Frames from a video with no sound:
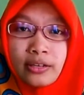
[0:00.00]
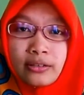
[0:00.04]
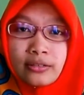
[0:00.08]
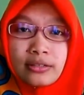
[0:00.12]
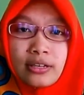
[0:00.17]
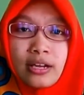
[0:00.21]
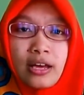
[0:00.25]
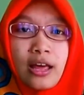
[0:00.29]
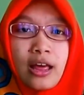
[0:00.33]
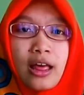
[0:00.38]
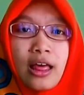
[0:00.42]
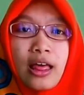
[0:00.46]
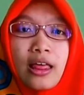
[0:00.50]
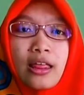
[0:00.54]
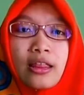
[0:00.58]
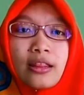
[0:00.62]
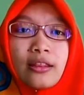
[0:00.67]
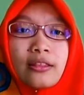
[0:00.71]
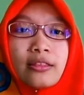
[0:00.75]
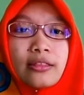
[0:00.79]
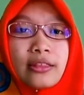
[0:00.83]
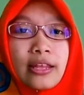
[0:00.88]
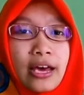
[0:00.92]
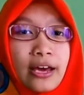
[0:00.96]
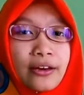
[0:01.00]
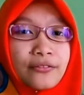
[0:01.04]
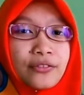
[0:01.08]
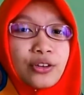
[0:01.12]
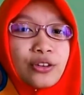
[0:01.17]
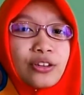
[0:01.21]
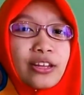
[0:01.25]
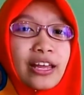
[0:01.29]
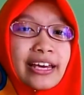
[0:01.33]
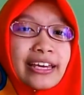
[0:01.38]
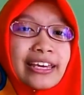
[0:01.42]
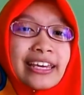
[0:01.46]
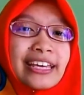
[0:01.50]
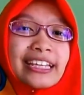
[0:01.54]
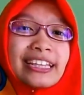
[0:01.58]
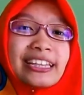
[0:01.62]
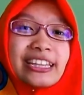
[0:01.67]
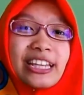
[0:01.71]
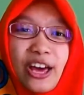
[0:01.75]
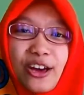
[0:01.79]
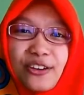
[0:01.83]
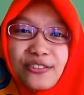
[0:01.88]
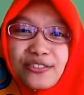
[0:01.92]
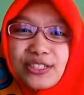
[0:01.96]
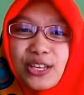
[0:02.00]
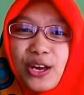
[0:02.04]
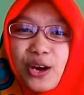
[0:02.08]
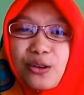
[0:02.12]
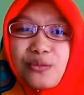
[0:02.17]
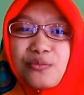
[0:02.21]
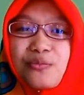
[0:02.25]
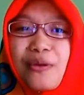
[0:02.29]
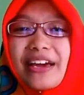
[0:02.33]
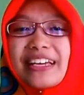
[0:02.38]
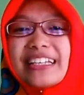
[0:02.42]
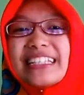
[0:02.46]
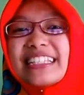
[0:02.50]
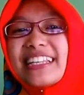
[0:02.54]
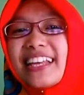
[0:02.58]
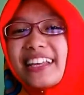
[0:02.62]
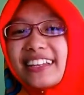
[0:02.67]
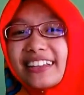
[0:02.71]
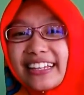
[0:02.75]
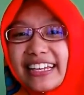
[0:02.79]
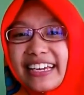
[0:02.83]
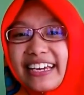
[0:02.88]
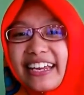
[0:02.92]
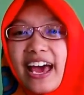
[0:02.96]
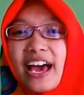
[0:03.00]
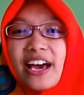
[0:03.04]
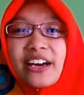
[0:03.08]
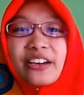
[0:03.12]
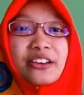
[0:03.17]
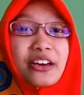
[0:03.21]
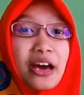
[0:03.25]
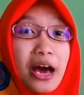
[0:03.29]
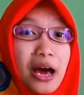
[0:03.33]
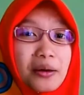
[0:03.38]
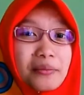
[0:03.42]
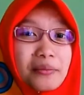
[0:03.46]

1, Love You Like a Love Song by Selena